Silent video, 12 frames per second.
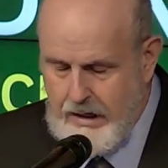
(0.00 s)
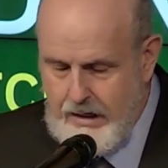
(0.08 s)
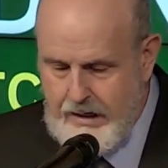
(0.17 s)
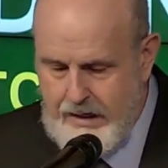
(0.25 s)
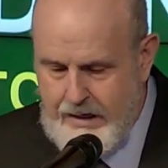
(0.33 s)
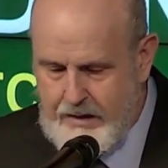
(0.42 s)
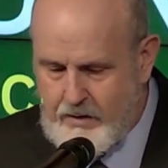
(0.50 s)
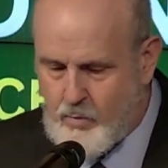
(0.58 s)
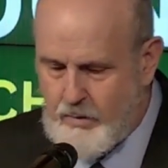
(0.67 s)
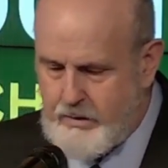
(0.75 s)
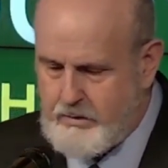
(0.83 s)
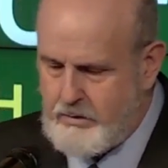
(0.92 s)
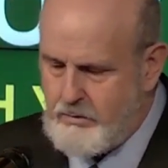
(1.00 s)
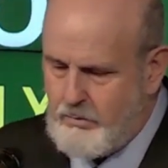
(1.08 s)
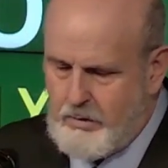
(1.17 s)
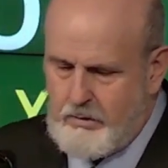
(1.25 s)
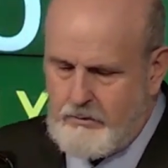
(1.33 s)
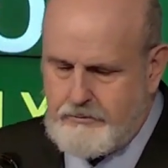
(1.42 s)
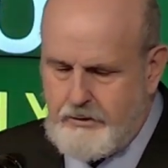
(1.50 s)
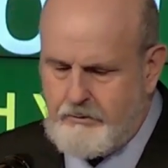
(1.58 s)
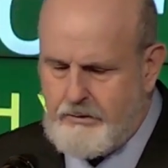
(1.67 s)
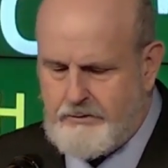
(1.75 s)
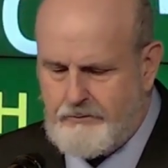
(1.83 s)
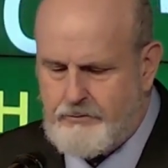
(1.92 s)
And we could do a whole
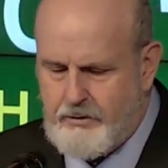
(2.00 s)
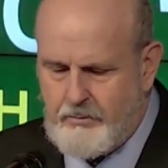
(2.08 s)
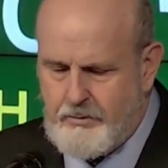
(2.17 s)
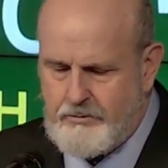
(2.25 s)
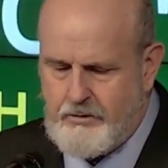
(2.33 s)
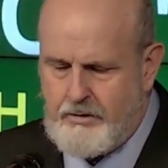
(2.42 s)
series of sermons on